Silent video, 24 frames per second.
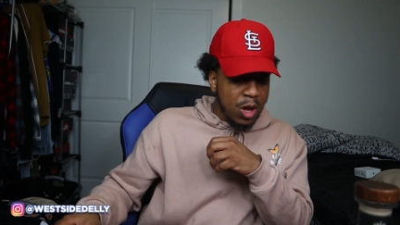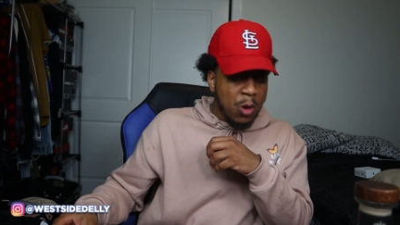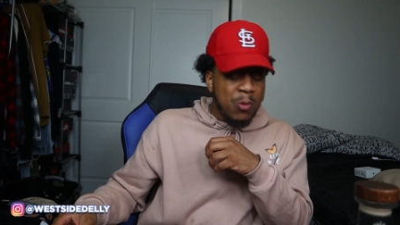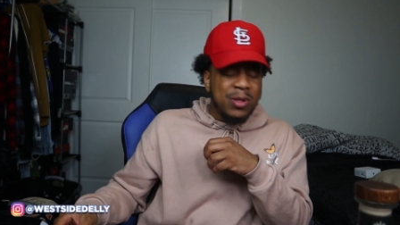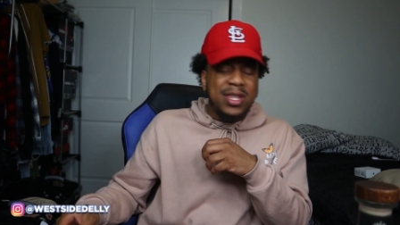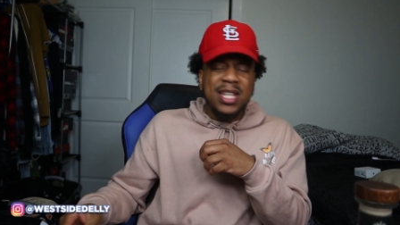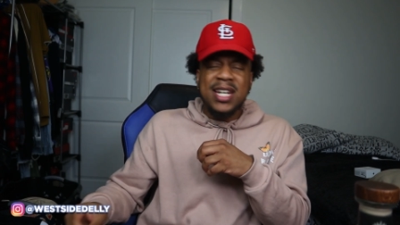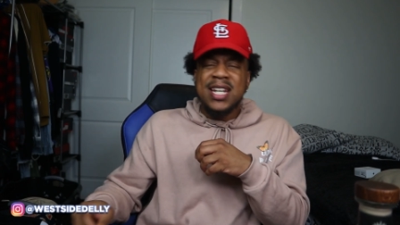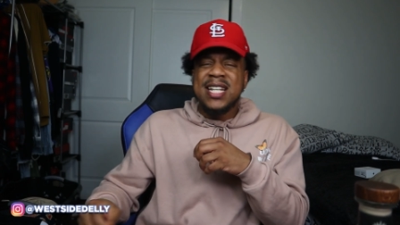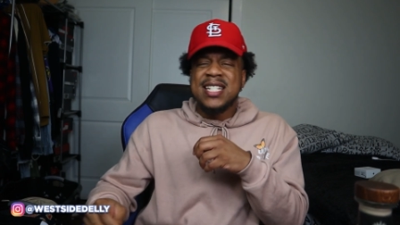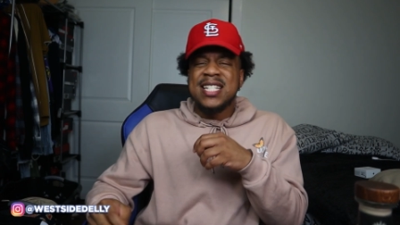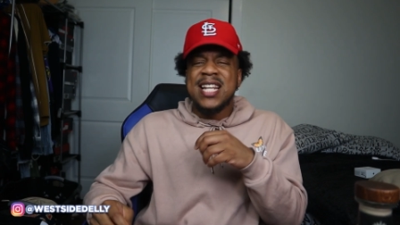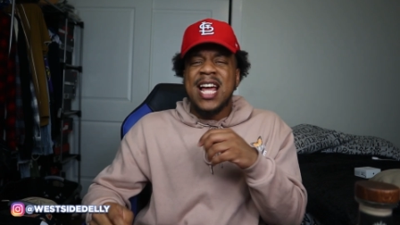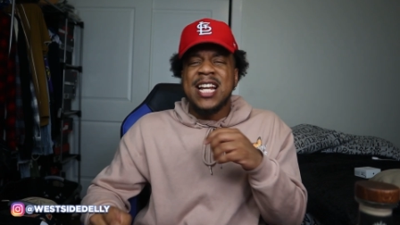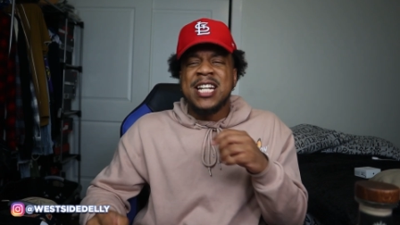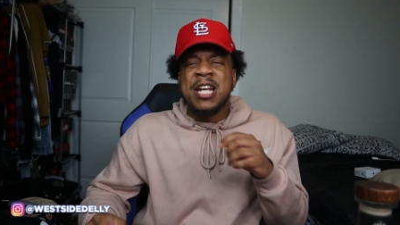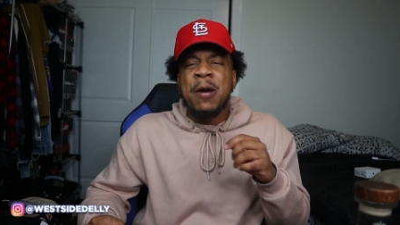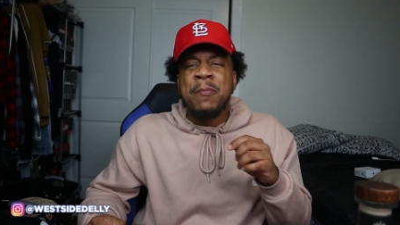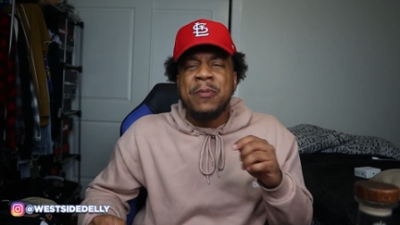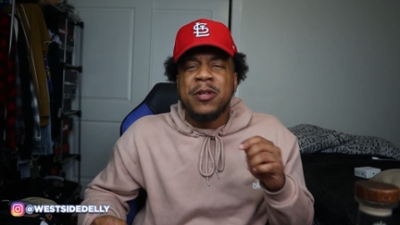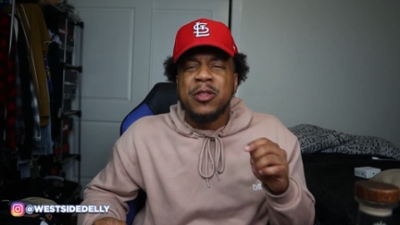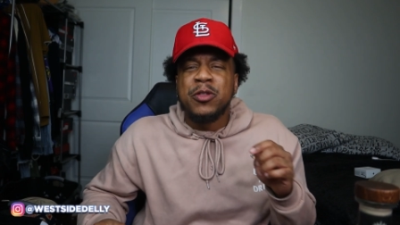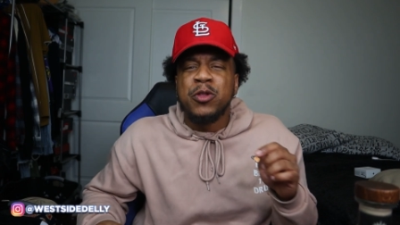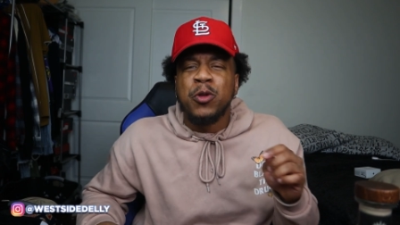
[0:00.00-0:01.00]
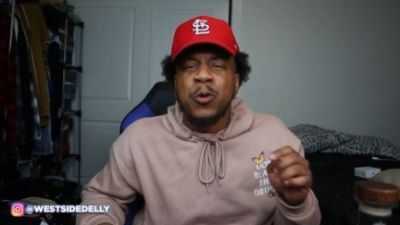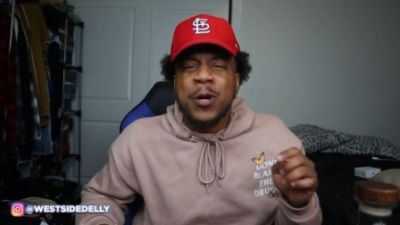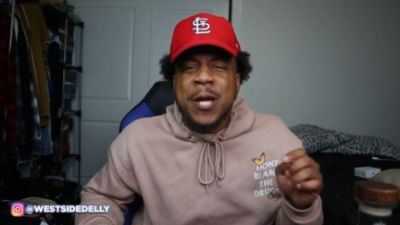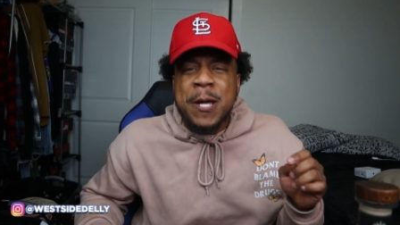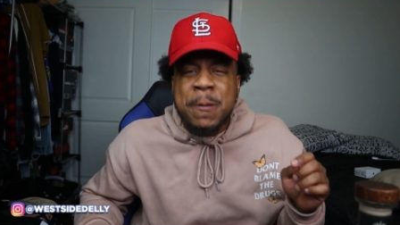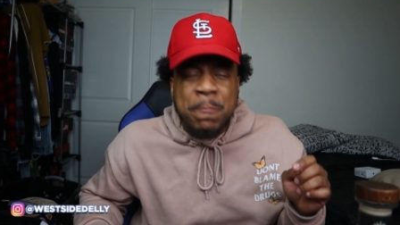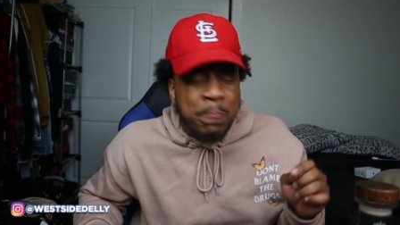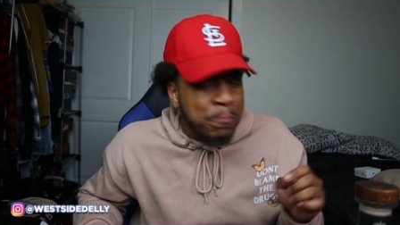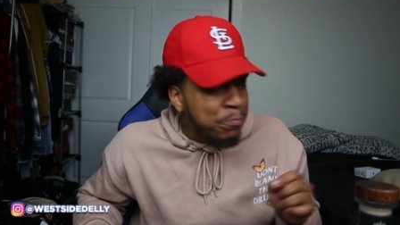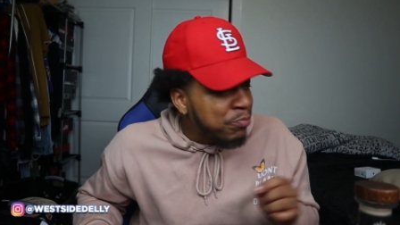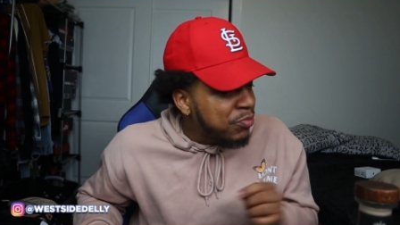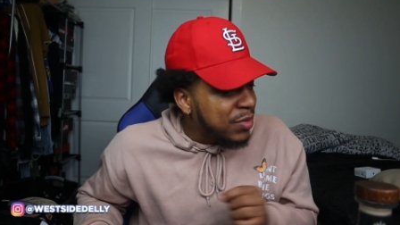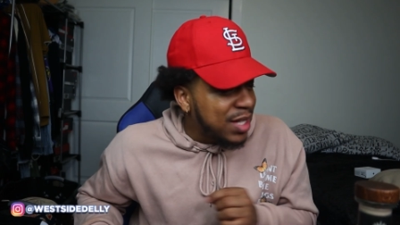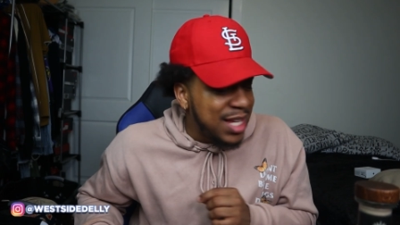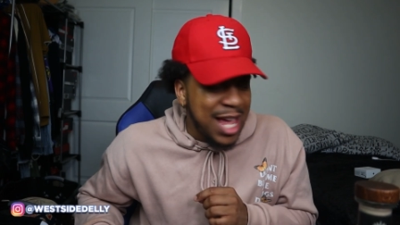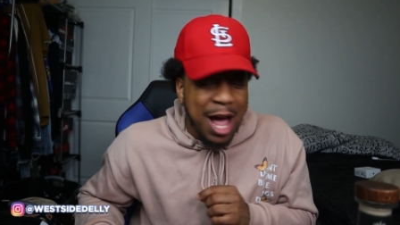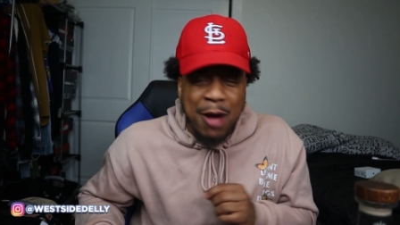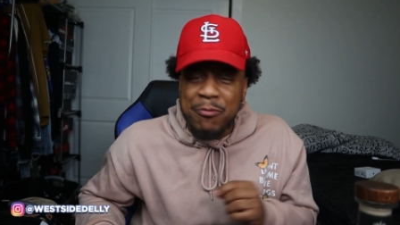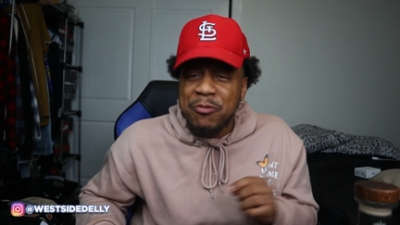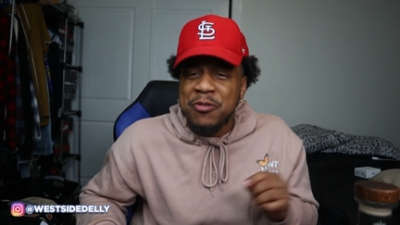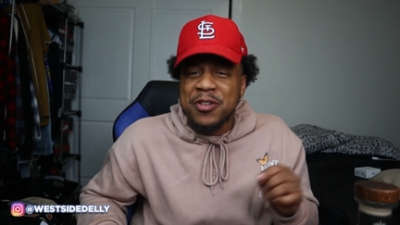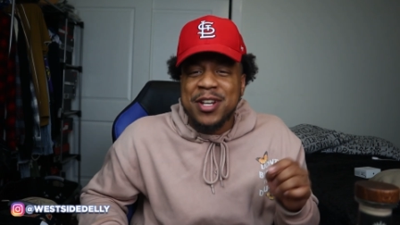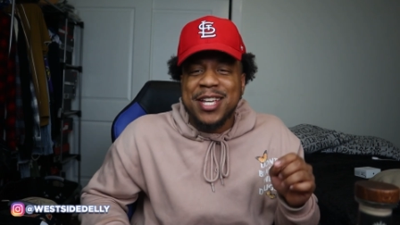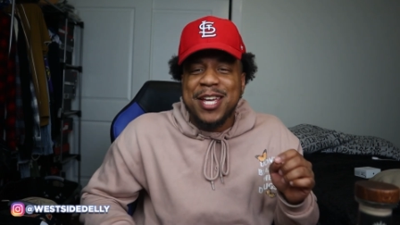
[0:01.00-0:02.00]
What it is, like number three?
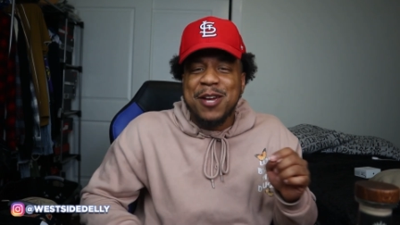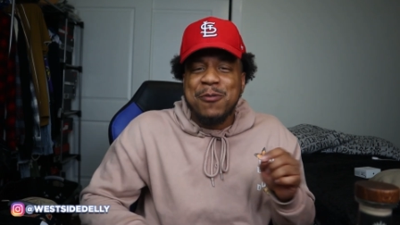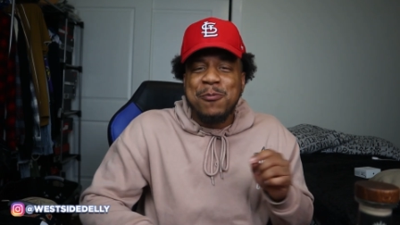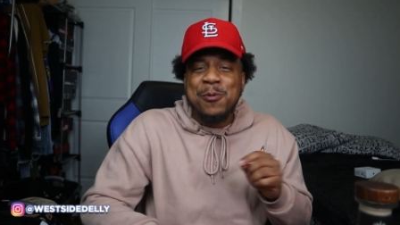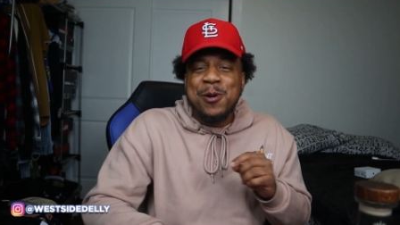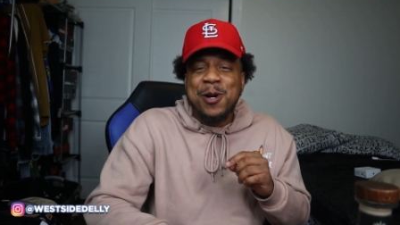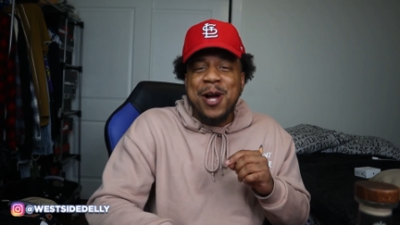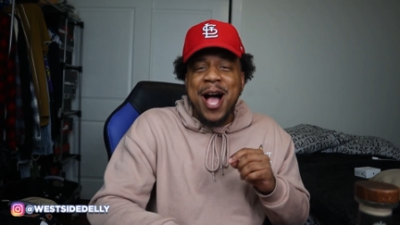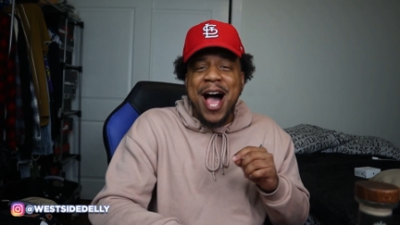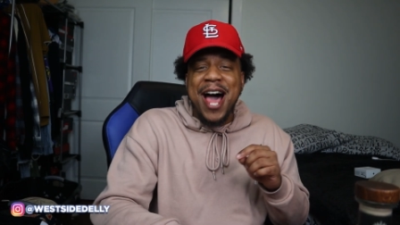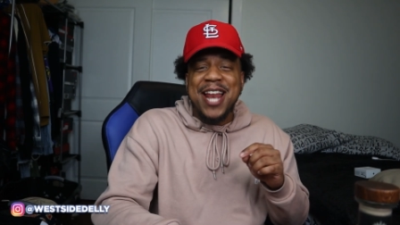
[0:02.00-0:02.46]
Yeah, I'm finna get real